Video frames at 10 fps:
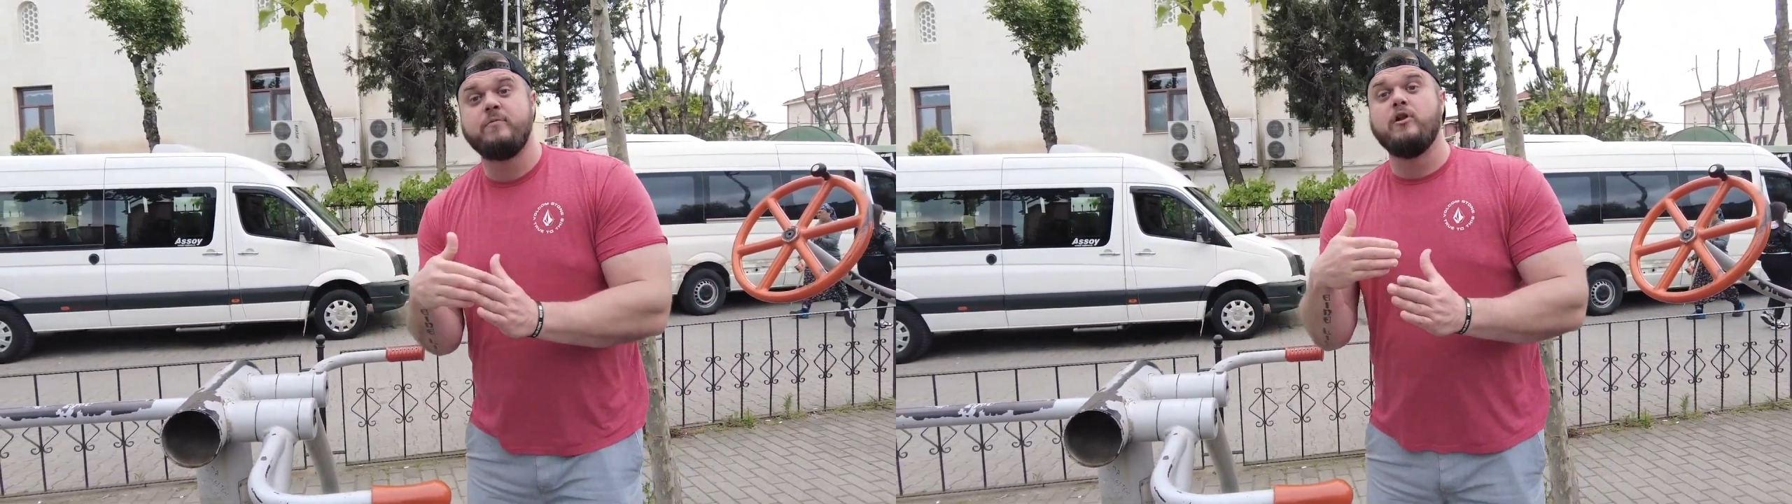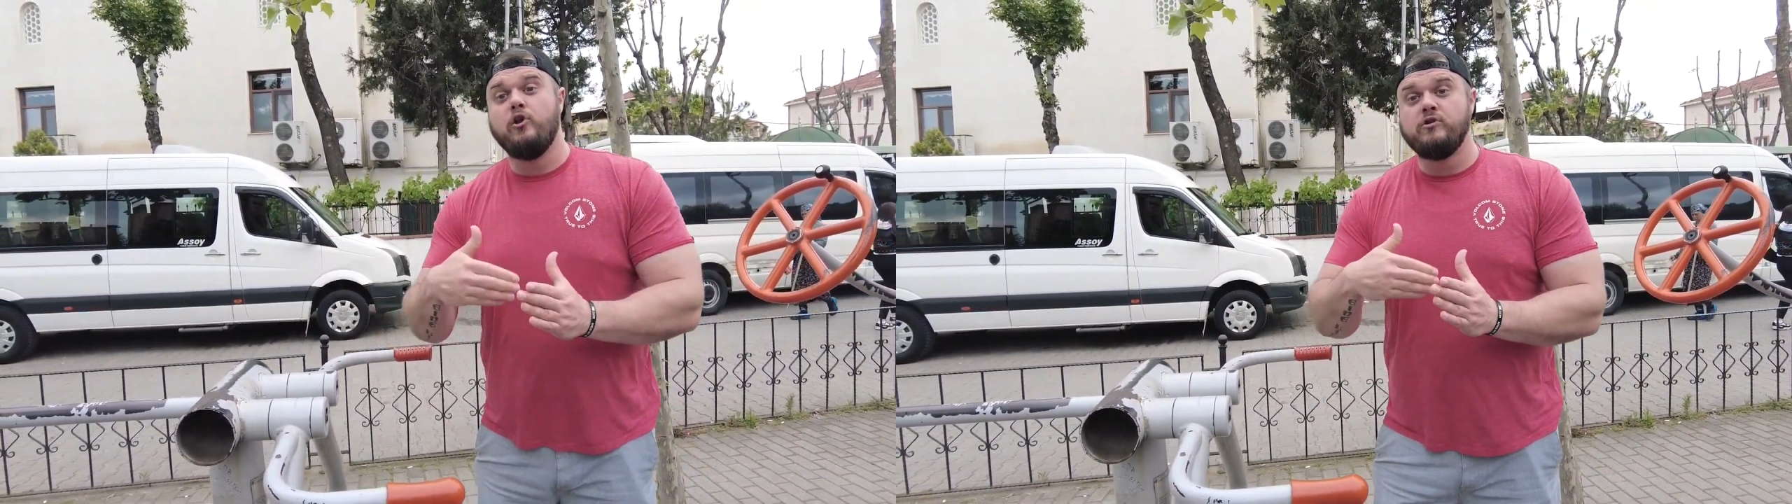
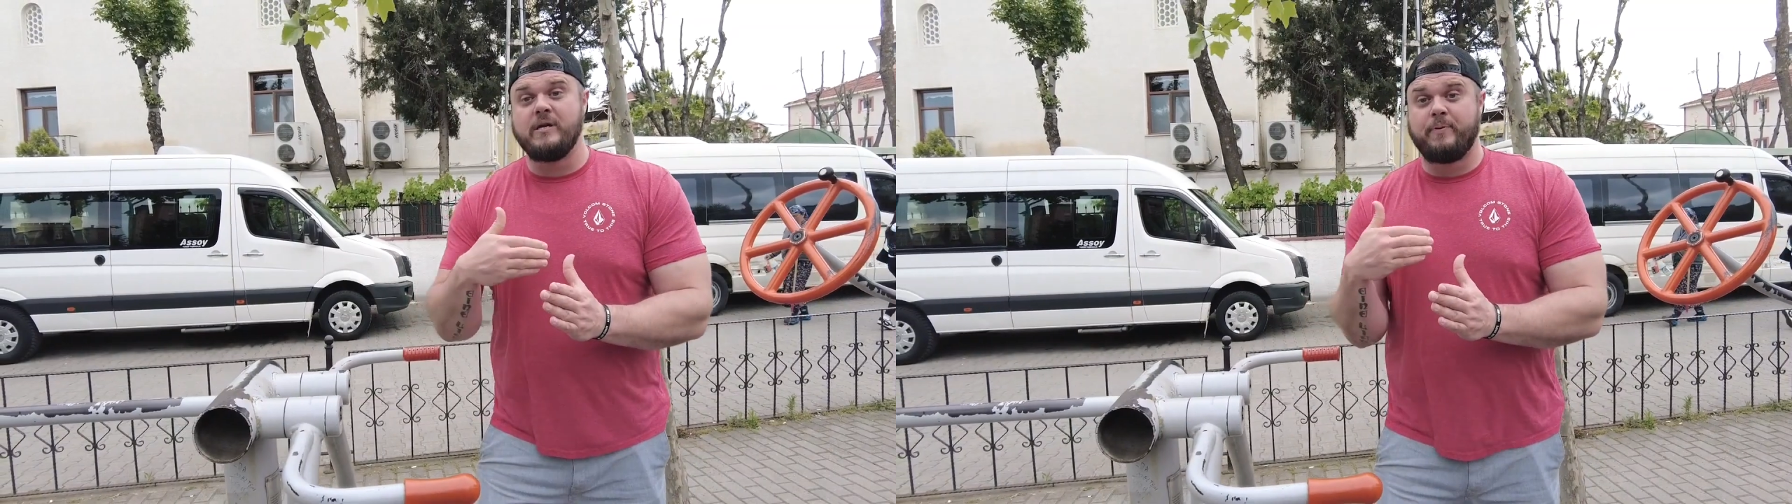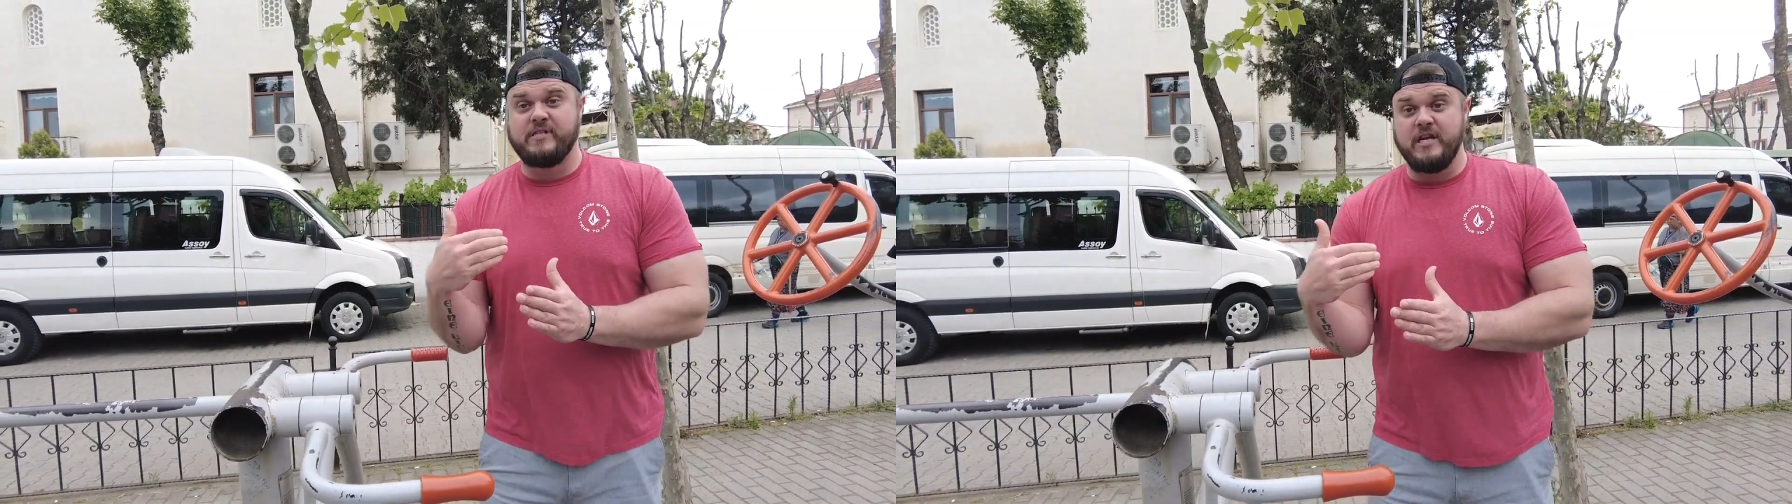from the
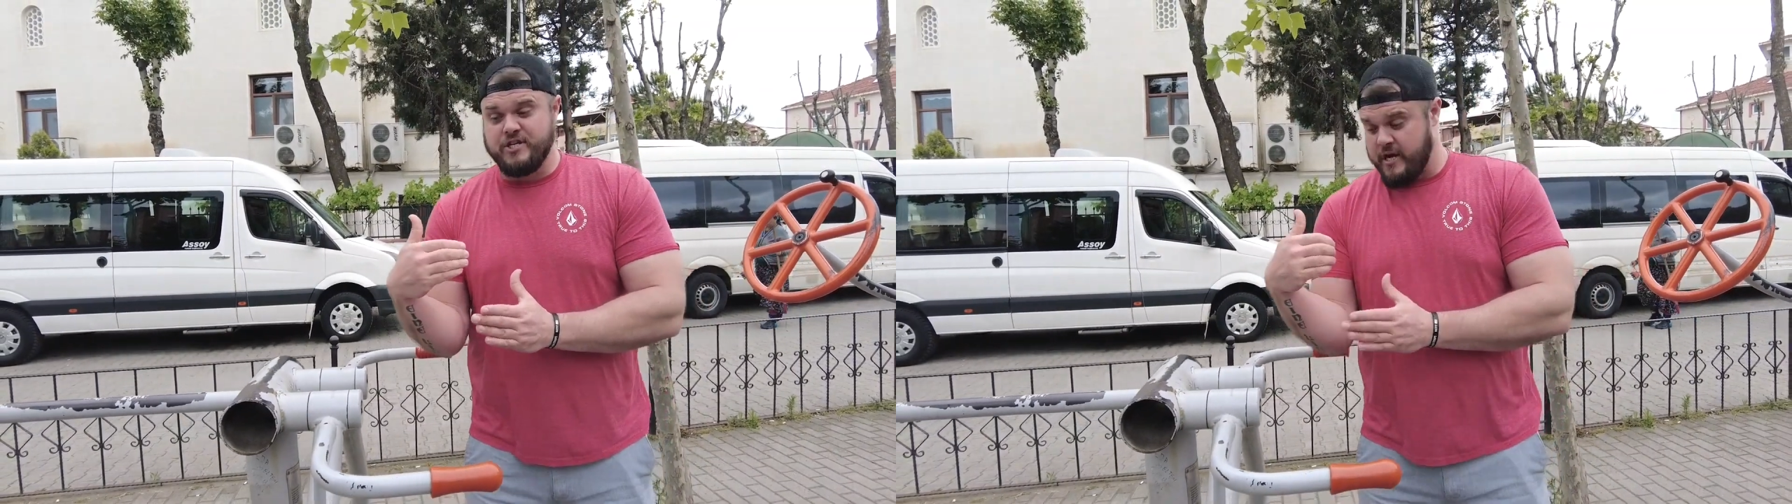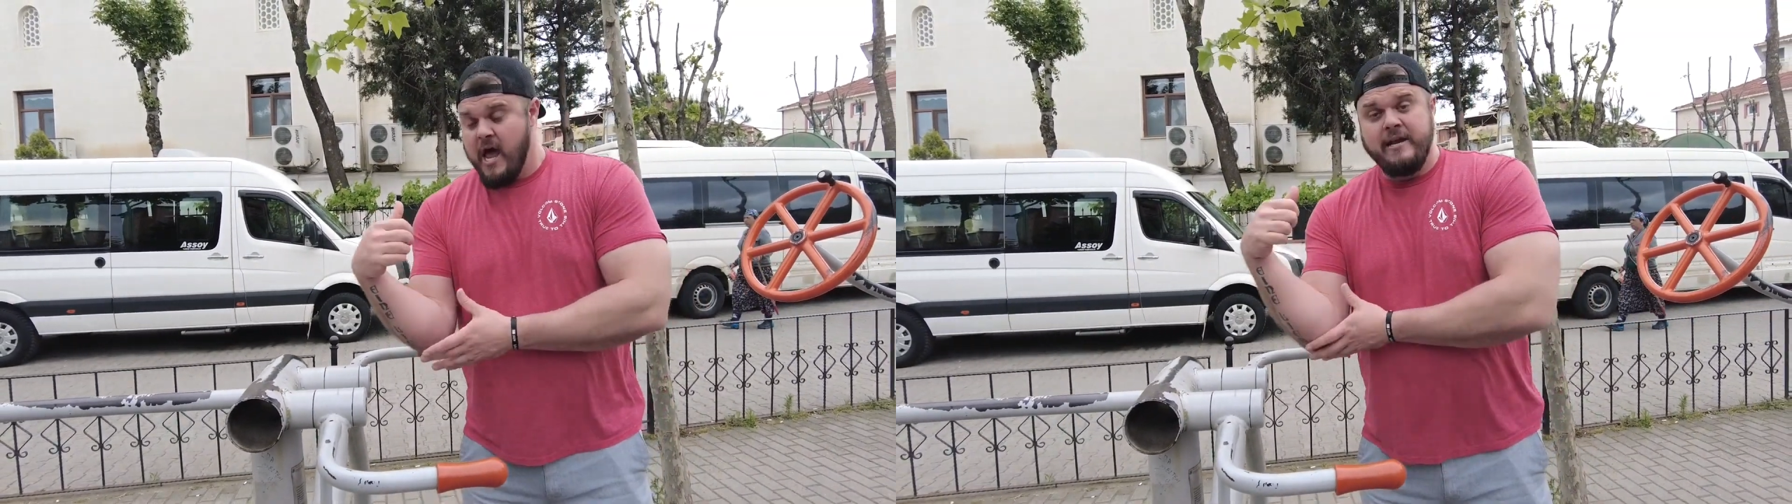losing
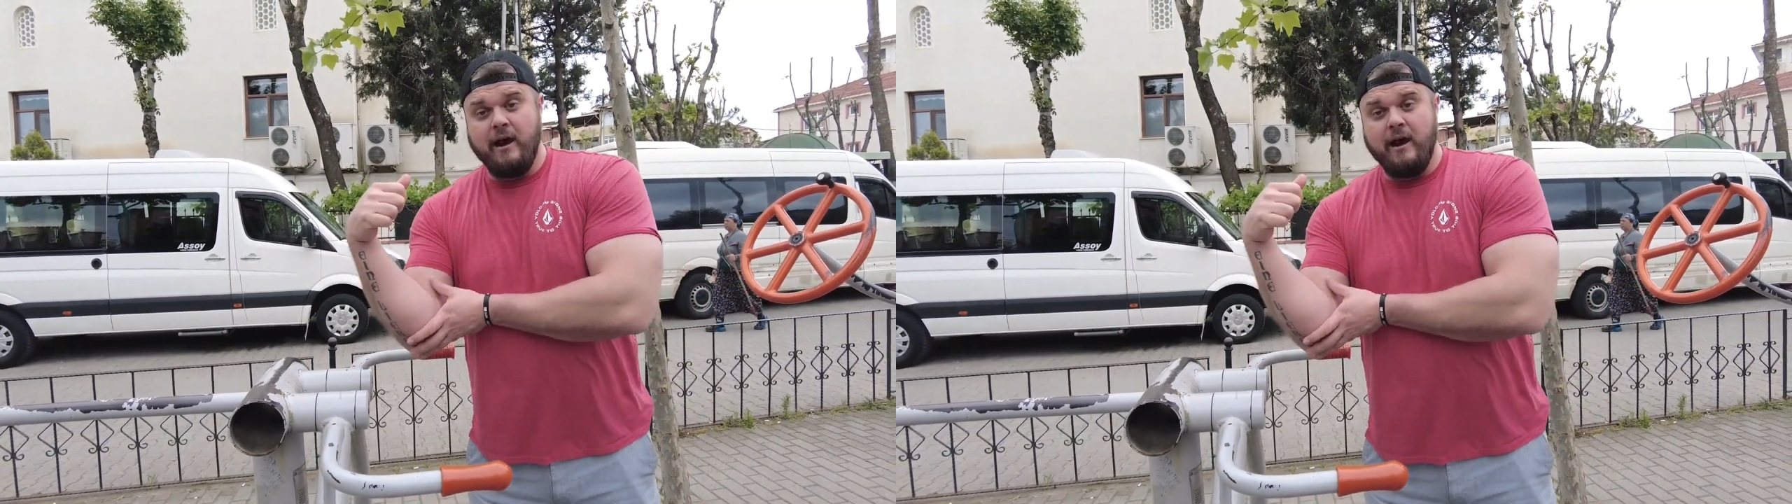position.